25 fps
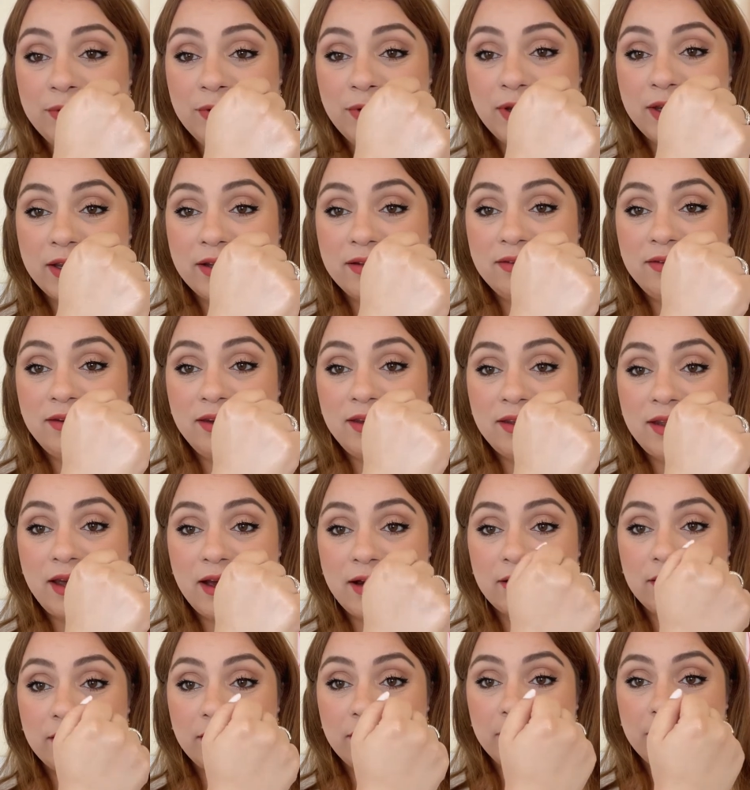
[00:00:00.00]
You can see
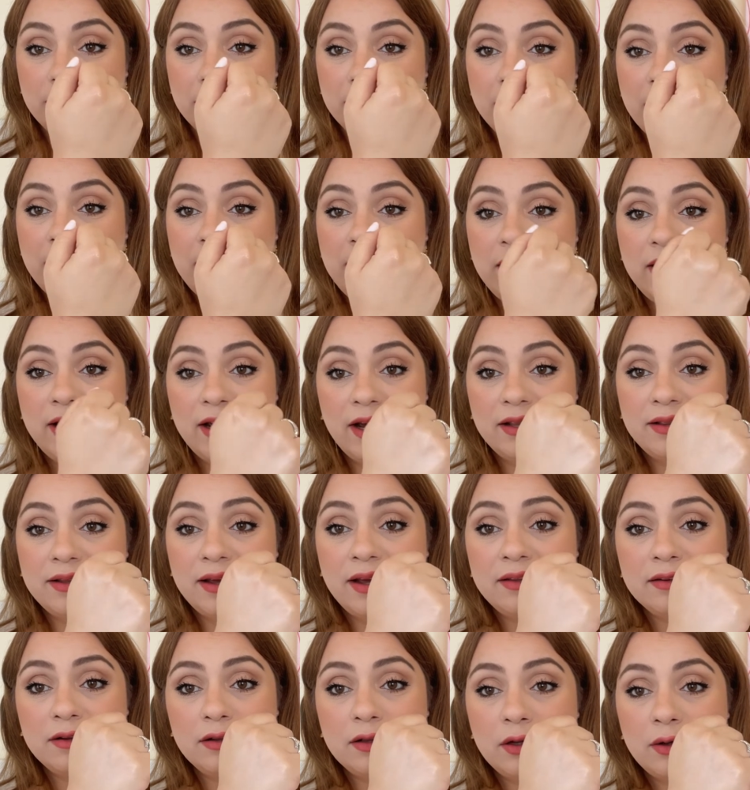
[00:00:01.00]
that glow. And
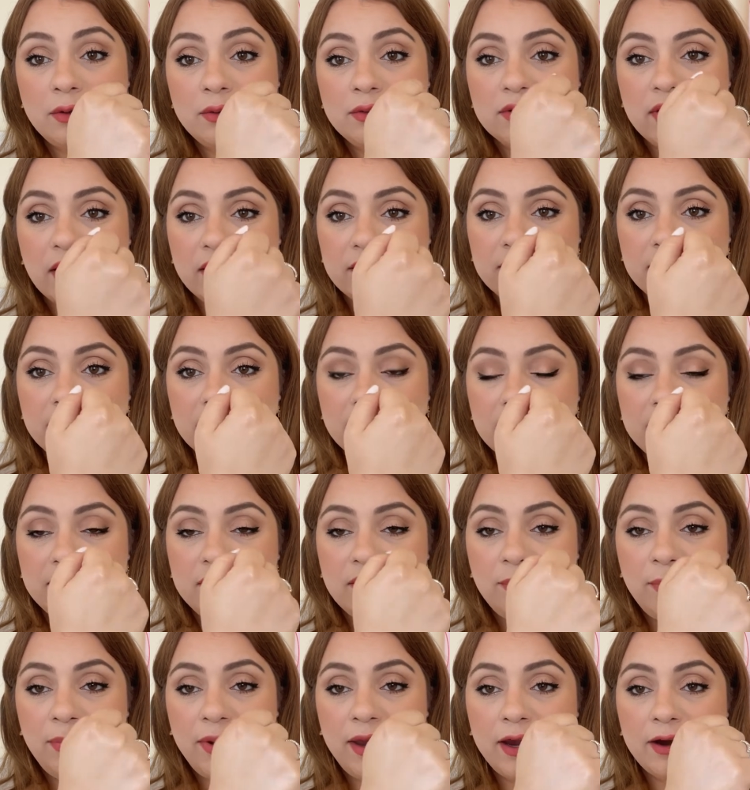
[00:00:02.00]
that glow doesn't
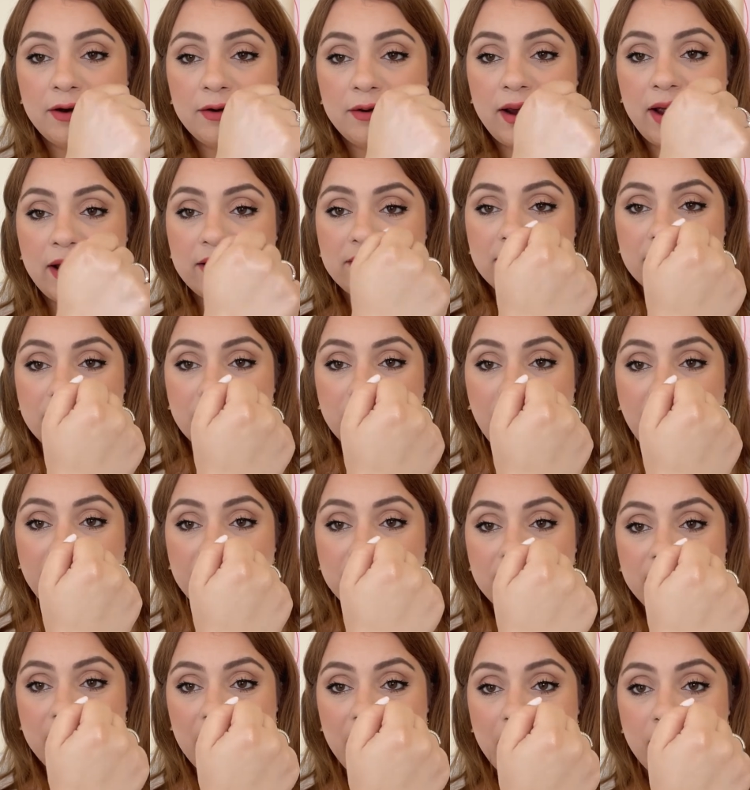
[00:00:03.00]
disappear as it
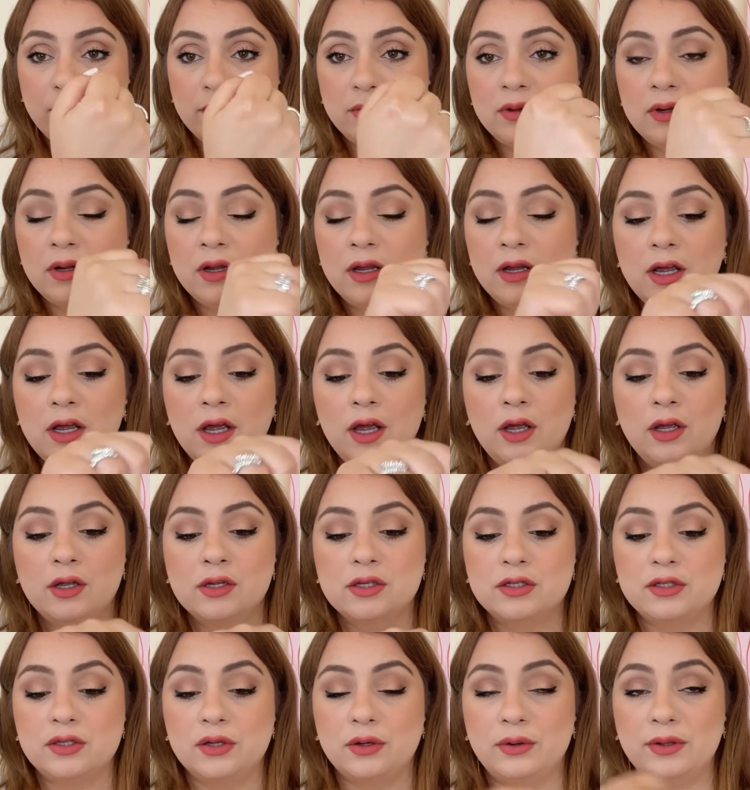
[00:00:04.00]
dries down.
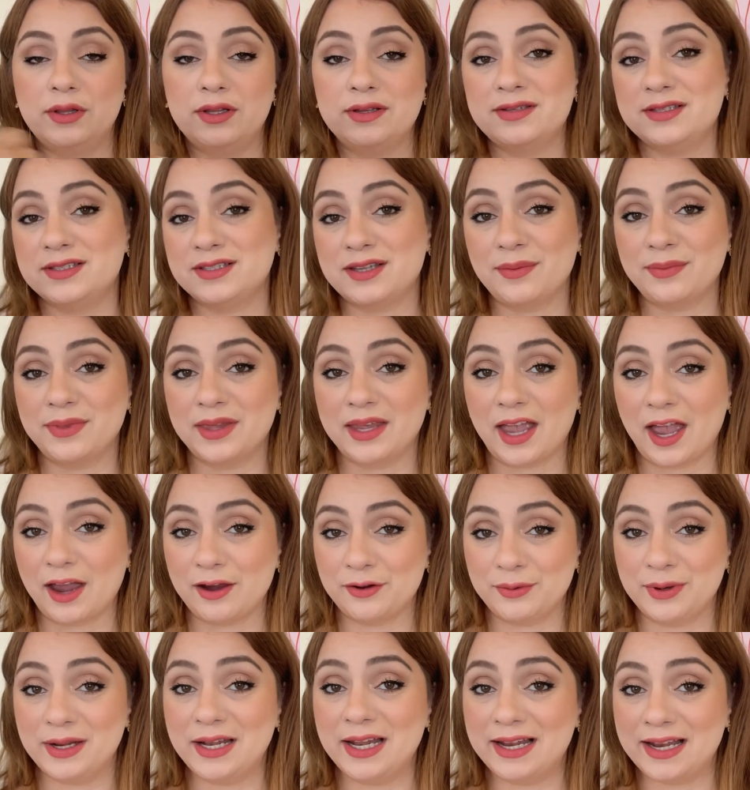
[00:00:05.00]
So this is something I
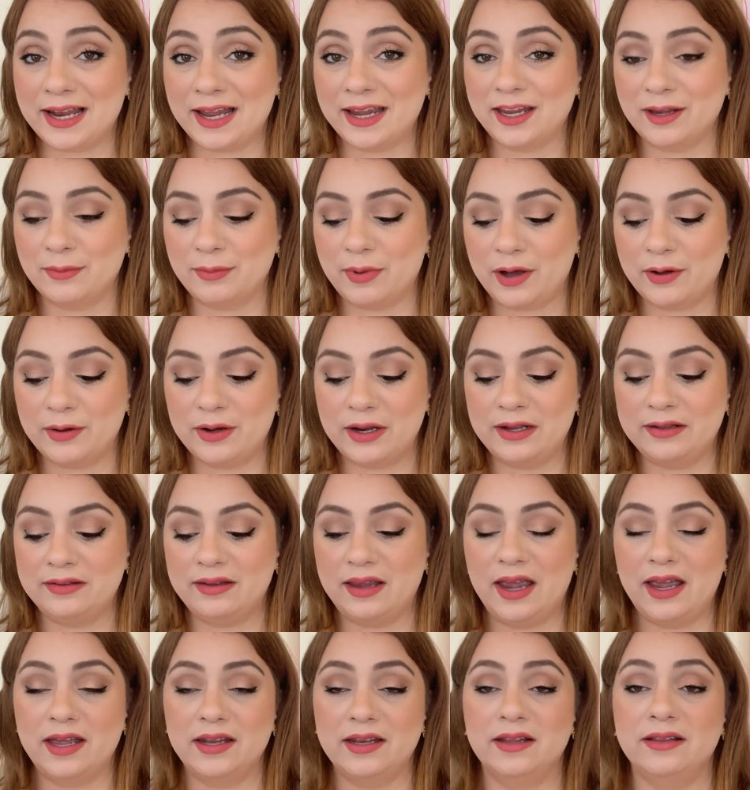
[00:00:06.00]
really like about it
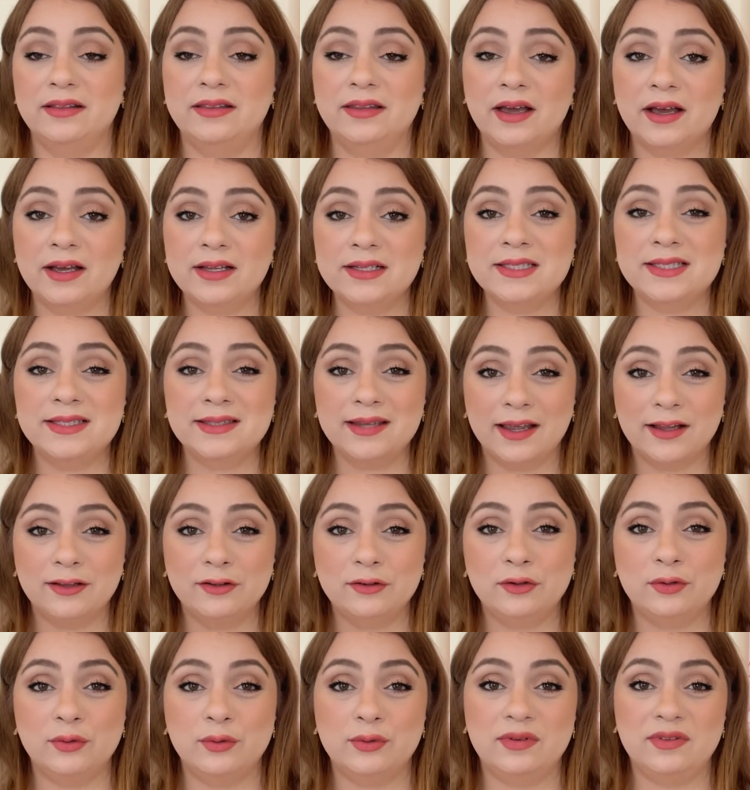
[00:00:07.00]
and it does
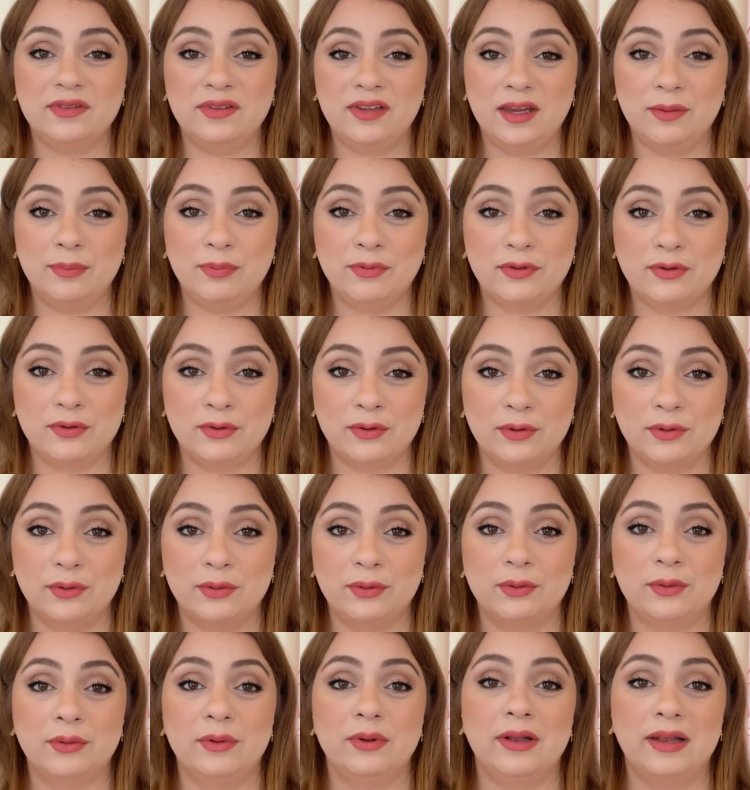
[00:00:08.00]
tend to seep
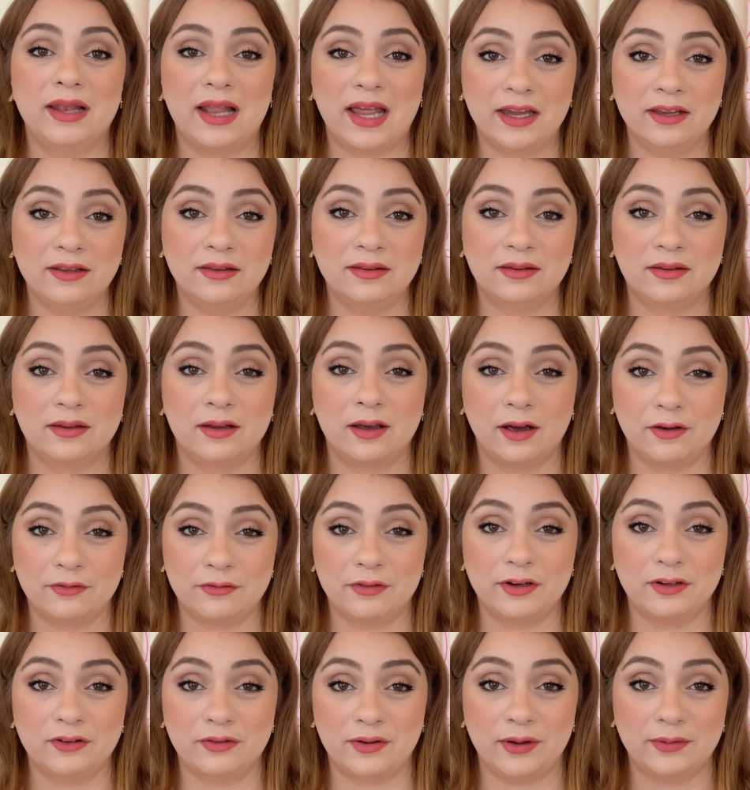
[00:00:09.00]
through light
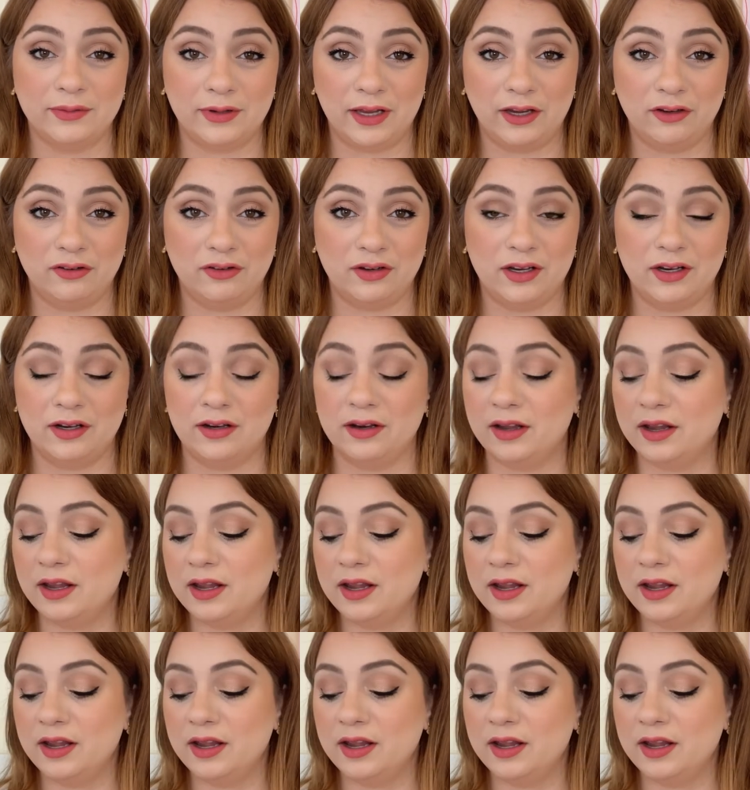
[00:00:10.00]
coverage foundation.